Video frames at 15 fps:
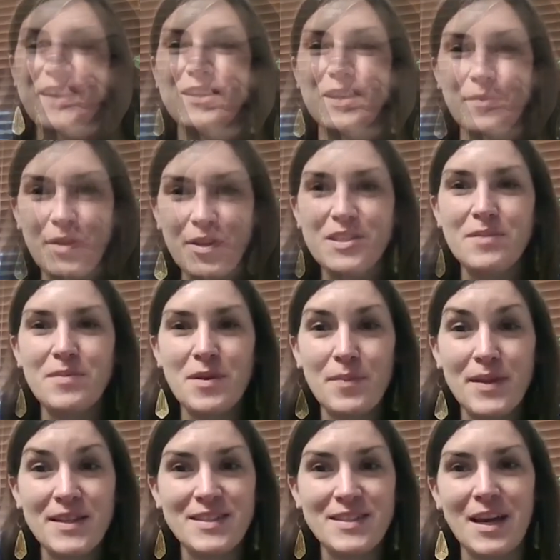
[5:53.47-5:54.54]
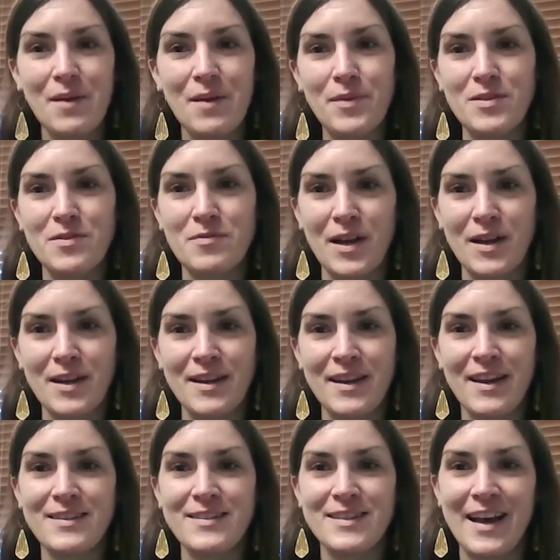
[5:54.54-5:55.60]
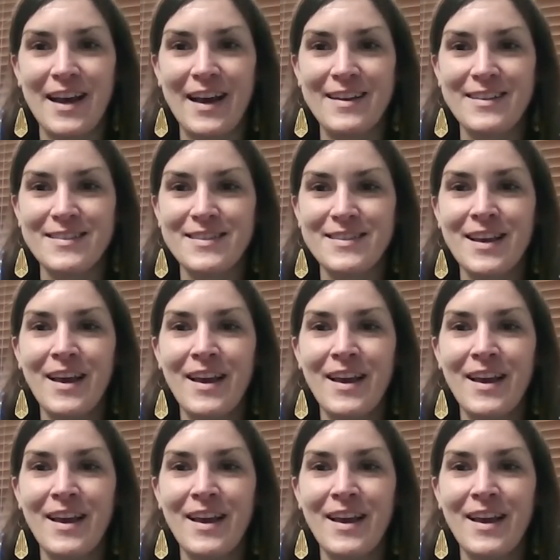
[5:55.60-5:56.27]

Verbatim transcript: WRTP Big Step is recognized as